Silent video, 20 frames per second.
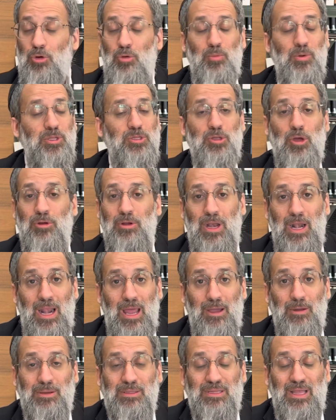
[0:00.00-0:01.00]
We don't
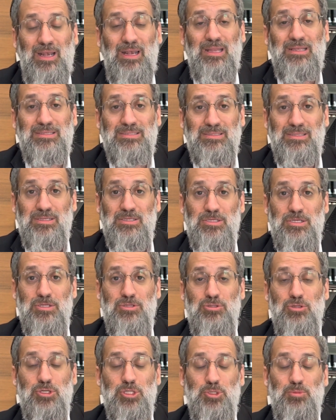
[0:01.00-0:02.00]
allow it unless there's a
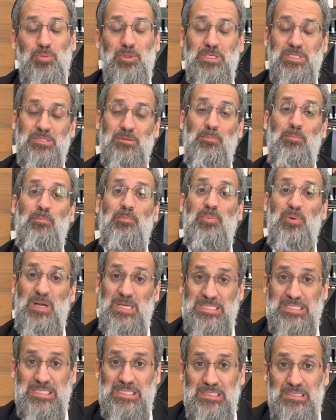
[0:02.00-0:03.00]
Jewish person
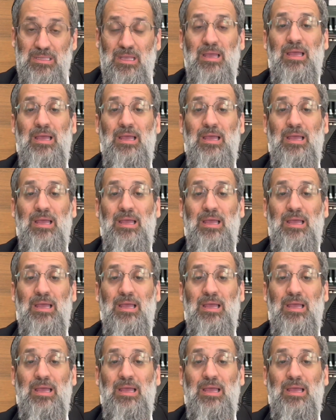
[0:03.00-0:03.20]
present